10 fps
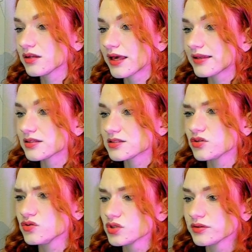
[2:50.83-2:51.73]
this
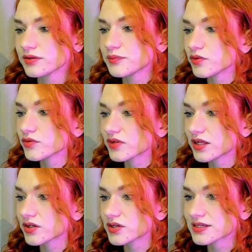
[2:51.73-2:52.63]
usual move
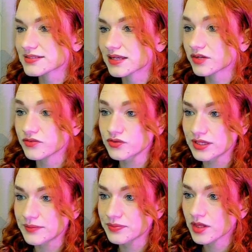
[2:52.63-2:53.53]
here is knight
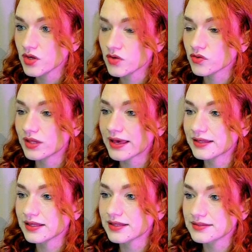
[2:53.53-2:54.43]
f3. So the
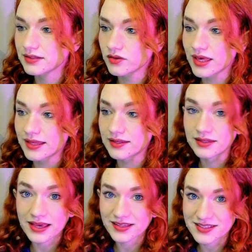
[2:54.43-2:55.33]
idea is that, okay,
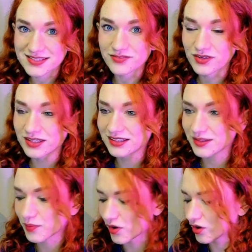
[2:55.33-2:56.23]
the knight is
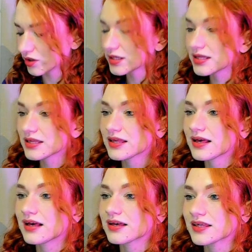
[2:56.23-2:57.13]
defending the pawn.
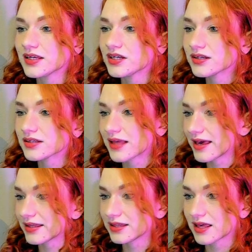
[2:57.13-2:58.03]
Here,
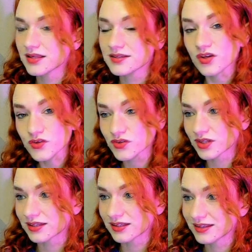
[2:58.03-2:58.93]
the idea is also
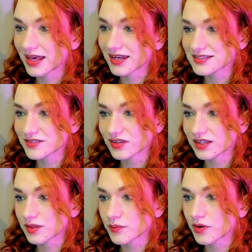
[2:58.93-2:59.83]
that knight is
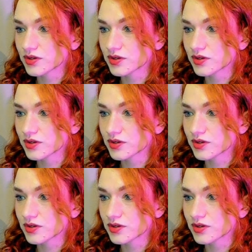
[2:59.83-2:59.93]
defending the